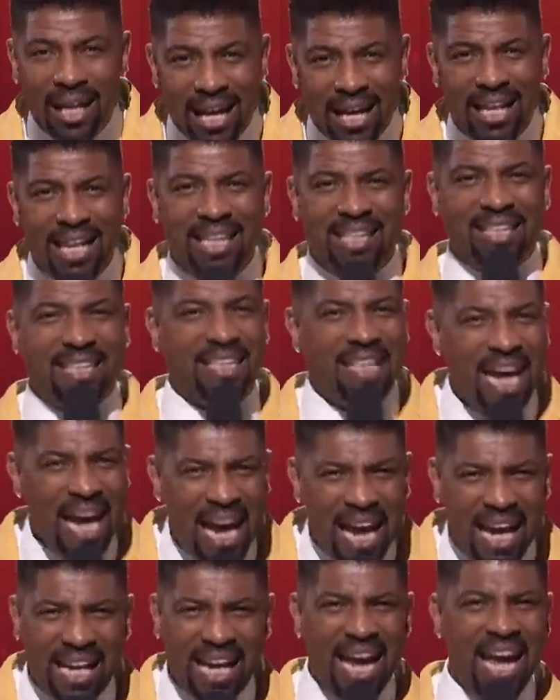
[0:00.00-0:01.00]
Lennox,
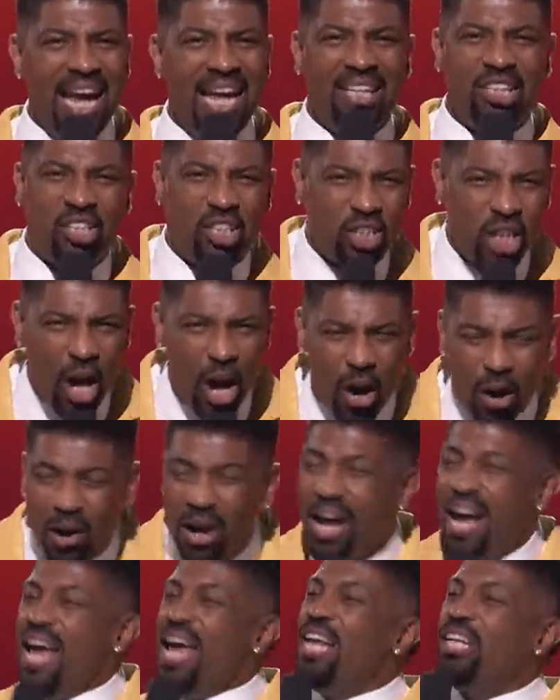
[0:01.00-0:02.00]
Tank, and Sir.
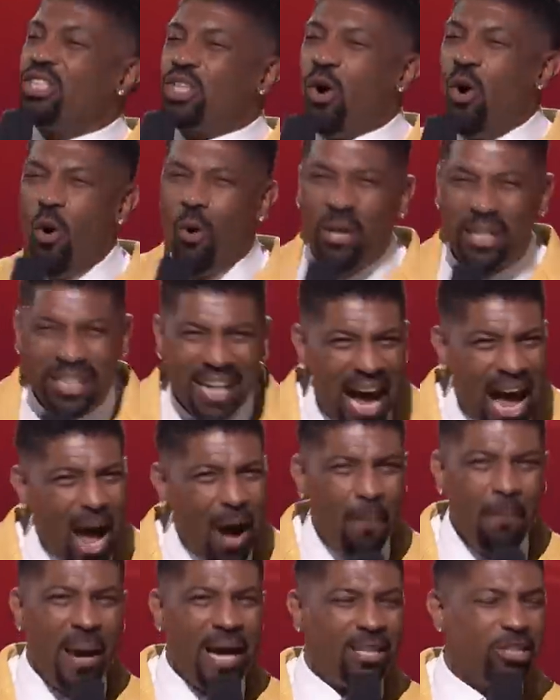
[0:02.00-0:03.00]
It's going
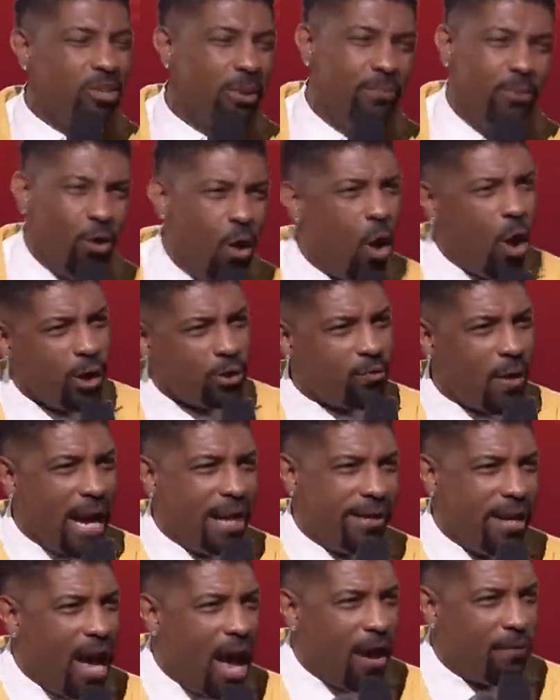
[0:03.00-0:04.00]
down. Make some noise
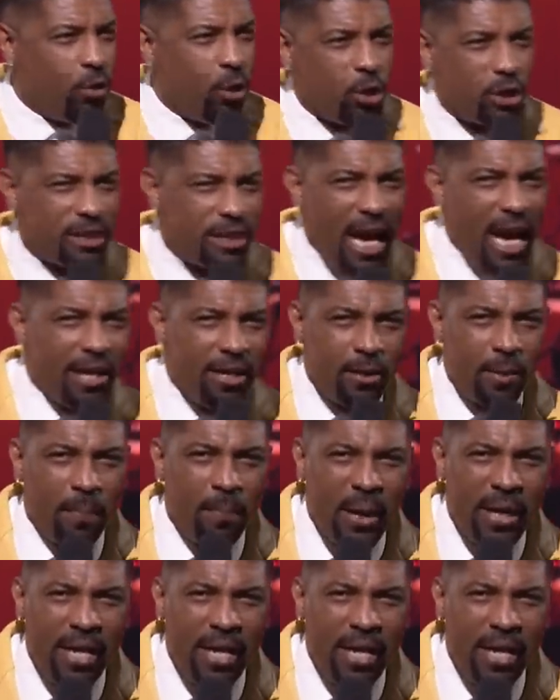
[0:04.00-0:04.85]
right now if you're excited to be